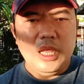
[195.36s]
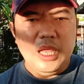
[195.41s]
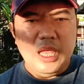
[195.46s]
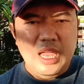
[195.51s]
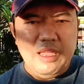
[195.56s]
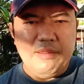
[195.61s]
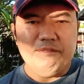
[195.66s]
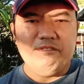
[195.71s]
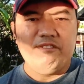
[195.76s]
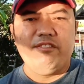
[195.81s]

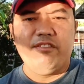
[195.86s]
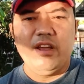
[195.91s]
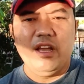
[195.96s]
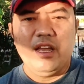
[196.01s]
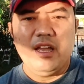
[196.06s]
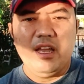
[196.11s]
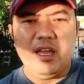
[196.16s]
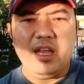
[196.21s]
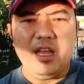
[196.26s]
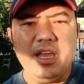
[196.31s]
if
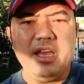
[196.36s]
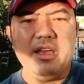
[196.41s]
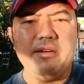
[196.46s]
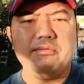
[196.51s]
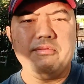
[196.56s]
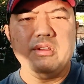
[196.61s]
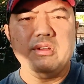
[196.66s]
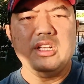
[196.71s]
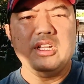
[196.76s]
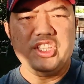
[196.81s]
if
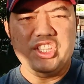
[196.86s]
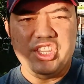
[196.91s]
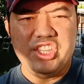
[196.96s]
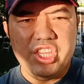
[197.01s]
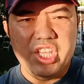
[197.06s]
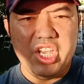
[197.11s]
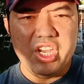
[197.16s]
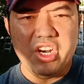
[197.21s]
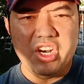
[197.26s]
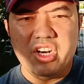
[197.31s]

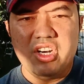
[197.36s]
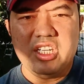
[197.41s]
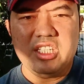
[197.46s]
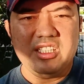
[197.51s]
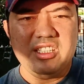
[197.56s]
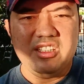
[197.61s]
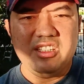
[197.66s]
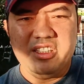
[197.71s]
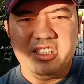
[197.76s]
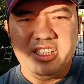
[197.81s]
the
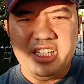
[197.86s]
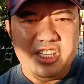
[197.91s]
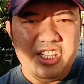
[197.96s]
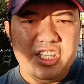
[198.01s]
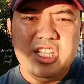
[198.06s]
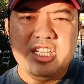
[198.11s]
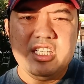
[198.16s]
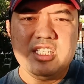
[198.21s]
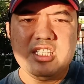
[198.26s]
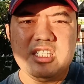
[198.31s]
earth
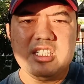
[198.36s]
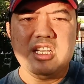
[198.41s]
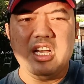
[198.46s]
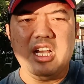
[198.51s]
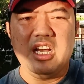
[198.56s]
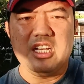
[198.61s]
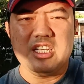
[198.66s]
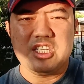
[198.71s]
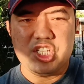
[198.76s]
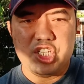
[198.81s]
didn't
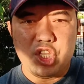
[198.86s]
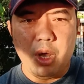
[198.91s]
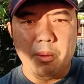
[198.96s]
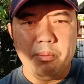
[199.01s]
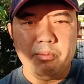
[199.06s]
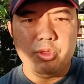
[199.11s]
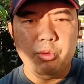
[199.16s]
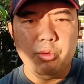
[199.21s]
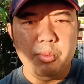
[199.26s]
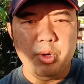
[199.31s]

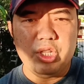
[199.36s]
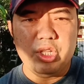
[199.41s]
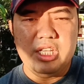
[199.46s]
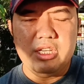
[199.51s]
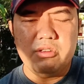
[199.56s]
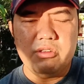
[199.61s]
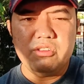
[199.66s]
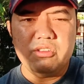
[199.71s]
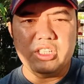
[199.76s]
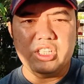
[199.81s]
stop to
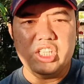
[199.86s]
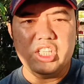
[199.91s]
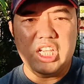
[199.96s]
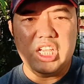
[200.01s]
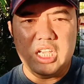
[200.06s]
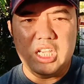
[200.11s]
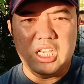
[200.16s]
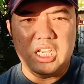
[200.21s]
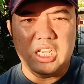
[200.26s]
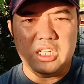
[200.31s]
produce
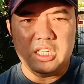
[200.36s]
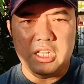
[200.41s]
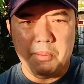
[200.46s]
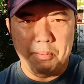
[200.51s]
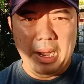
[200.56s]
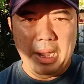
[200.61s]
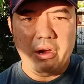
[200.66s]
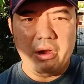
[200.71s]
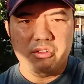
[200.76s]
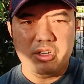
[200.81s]
the
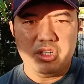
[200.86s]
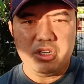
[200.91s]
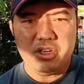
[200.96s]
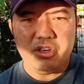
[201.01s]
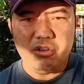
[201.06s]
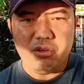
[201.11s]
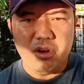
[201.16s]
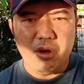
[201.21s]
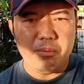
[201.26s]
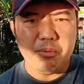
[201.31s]
power
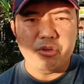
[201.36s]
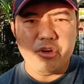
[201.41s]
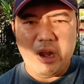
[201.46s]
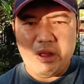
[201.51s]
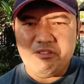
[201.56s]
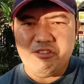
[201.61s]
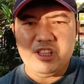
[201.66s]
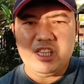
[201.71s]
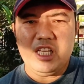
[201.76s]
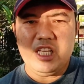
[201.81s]
of
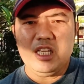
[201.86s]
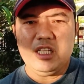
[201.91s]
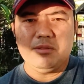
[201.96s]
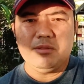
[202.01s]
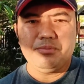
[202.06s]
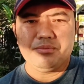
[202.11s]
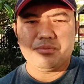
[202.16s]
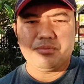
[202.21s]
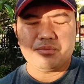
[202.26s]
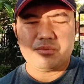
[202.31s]
gravity,
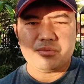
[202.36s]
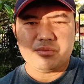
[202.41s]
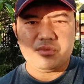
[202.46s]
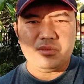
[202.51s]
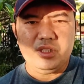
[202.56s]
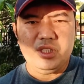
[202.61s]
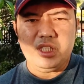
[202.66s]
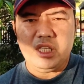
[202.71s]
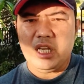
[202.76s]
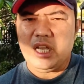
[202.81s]

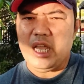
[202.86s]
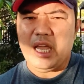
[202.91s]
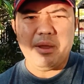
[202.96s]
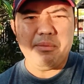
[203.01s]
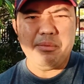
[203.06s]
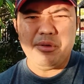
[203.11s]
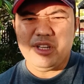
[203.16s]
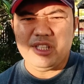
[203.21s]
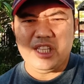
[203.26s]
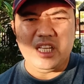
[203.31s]

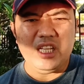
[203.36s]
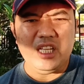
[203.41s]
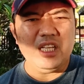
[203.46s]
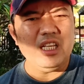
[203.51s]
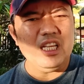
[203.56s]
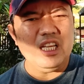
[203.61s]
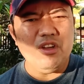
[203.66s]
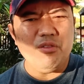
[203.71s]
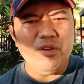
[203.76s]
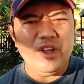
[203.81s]
everything,
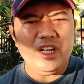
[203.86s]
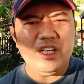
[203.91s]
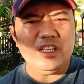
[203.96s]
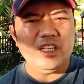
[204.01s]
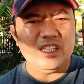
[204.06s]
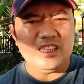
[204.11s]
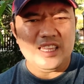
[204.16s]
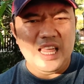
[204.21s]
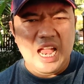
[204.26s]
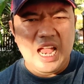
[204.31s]
even
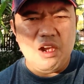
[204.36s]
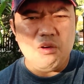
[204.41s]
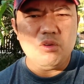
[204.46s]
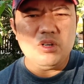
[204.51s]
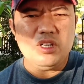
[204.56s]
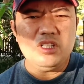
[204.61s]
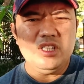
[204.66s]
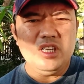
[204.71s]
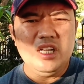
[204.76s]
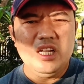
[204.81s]
the
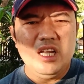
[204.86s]
tower